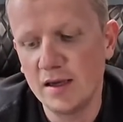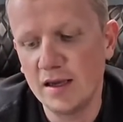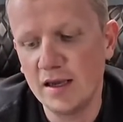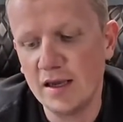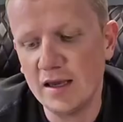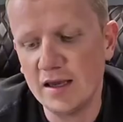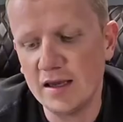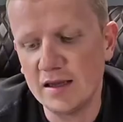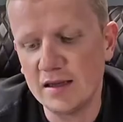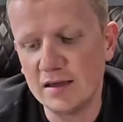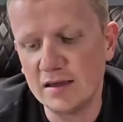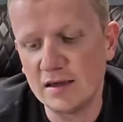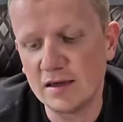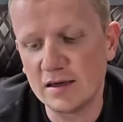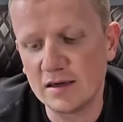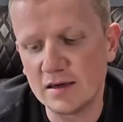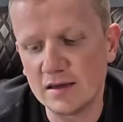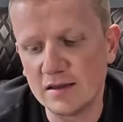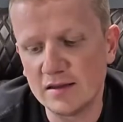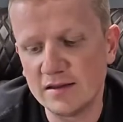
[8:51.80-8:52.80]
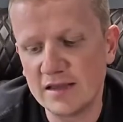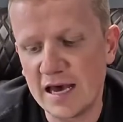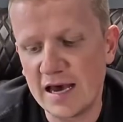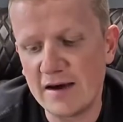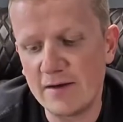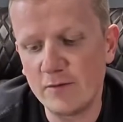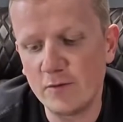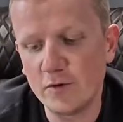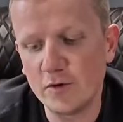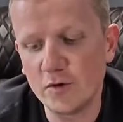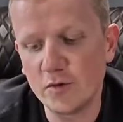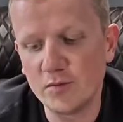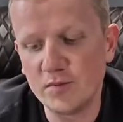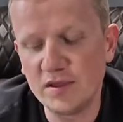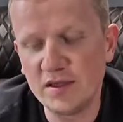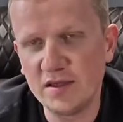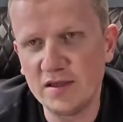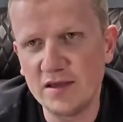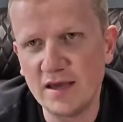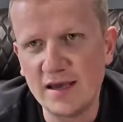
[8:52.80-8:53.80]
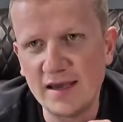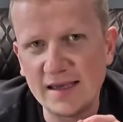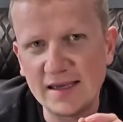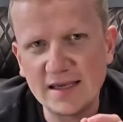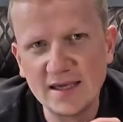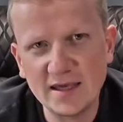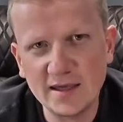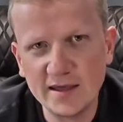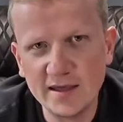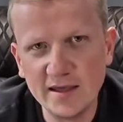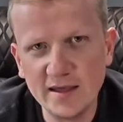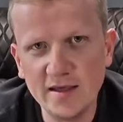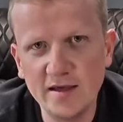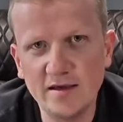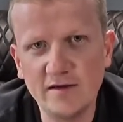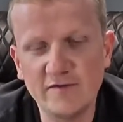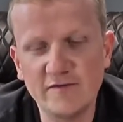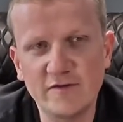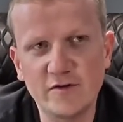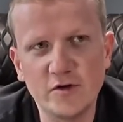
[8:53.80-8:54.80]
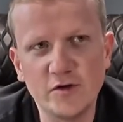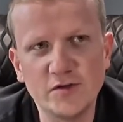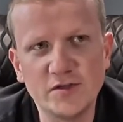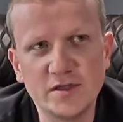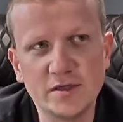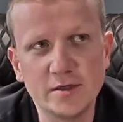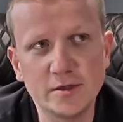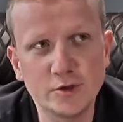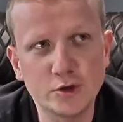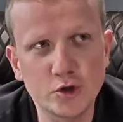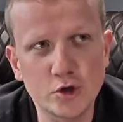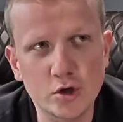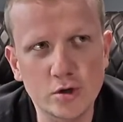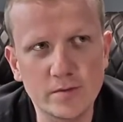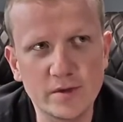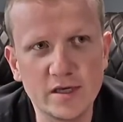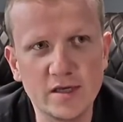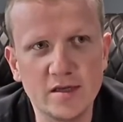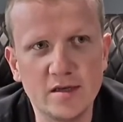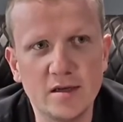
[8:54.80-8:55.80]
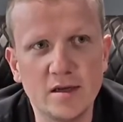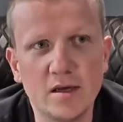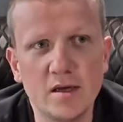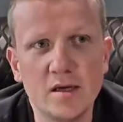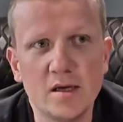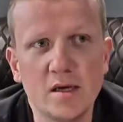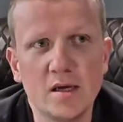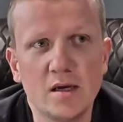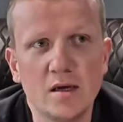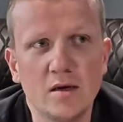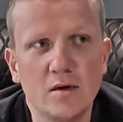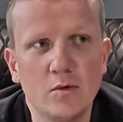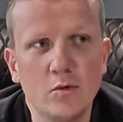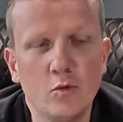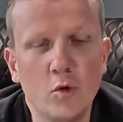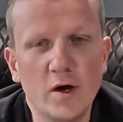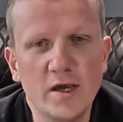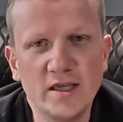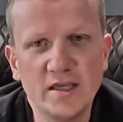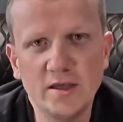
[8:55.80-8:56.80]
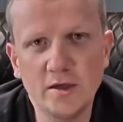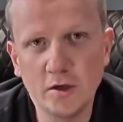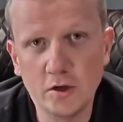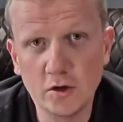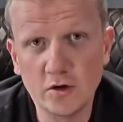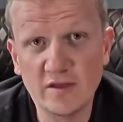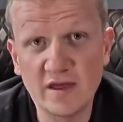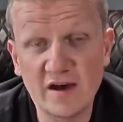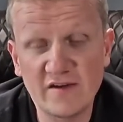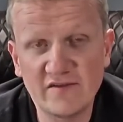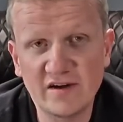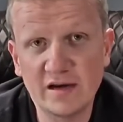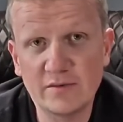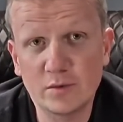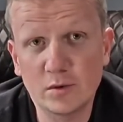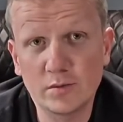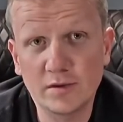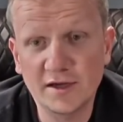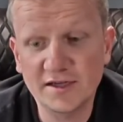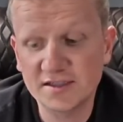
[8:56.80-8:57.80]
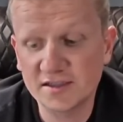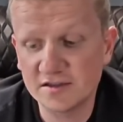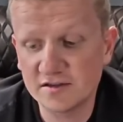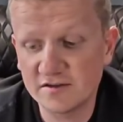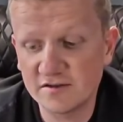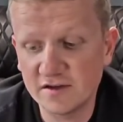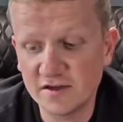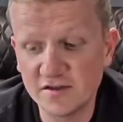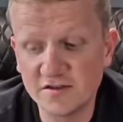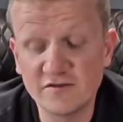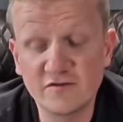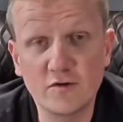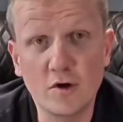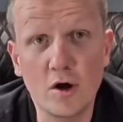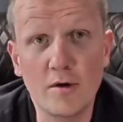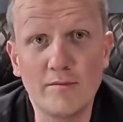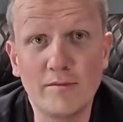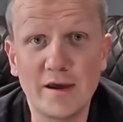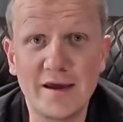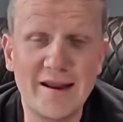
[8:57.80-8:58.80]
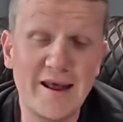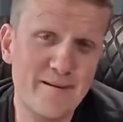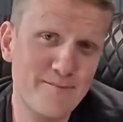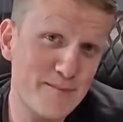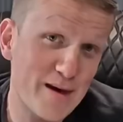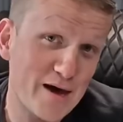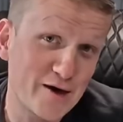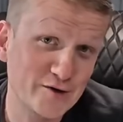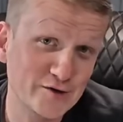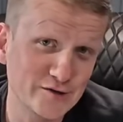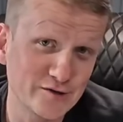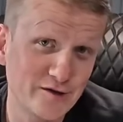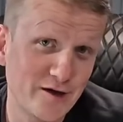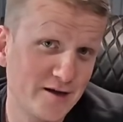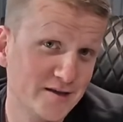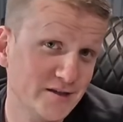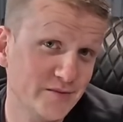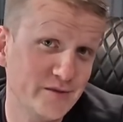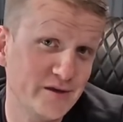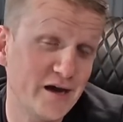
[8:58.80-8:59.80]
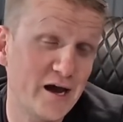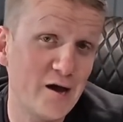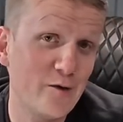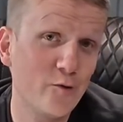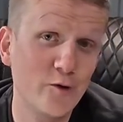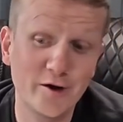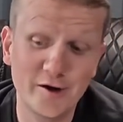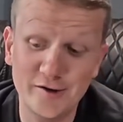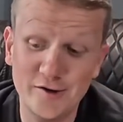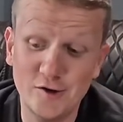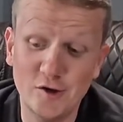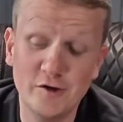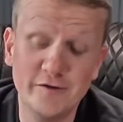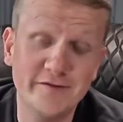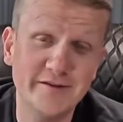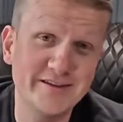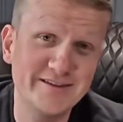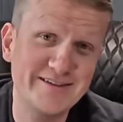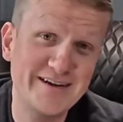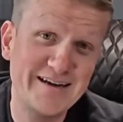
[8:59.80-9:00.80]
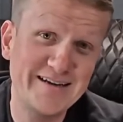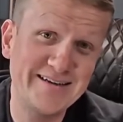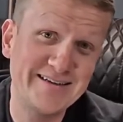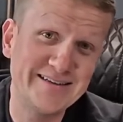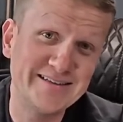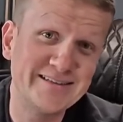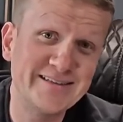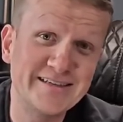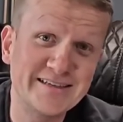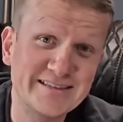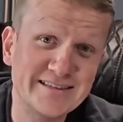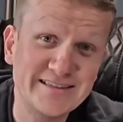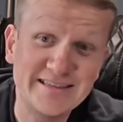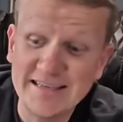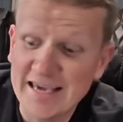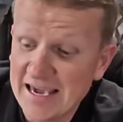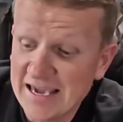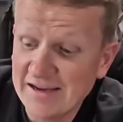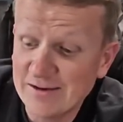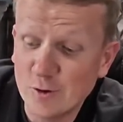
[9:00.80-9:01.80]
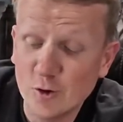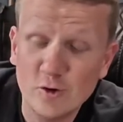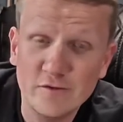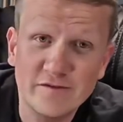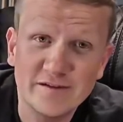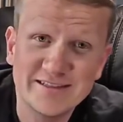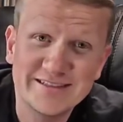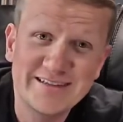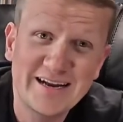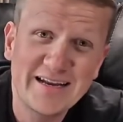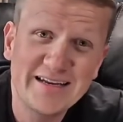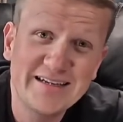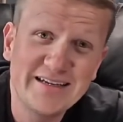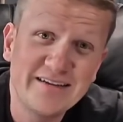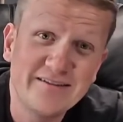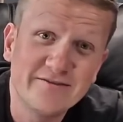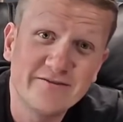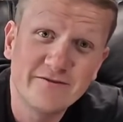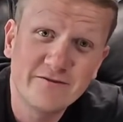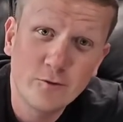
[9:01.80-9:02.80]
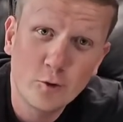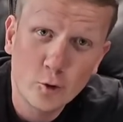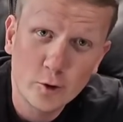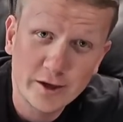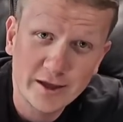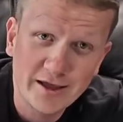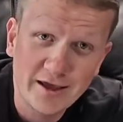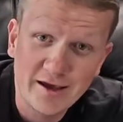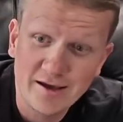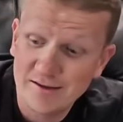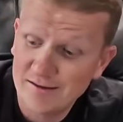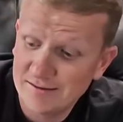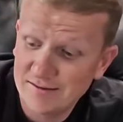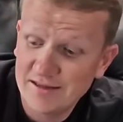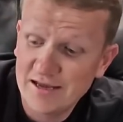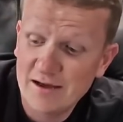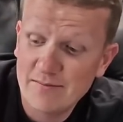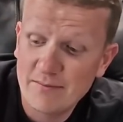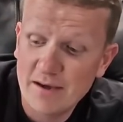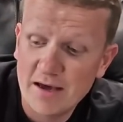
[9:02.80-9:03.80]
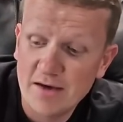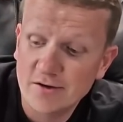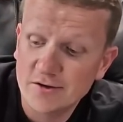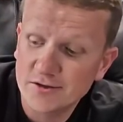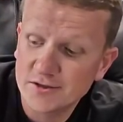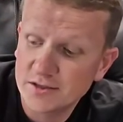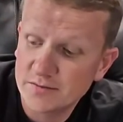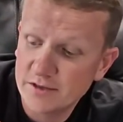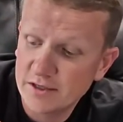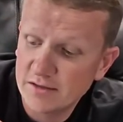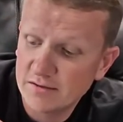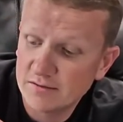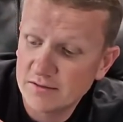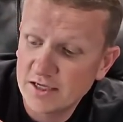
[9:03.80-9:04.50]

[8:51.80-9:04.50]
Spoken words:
And that will be a key for you to determine what year that Vibroplex is from. And that matters a lot to me. I want to know if it's 1968 or if it's 1948. That matters to me.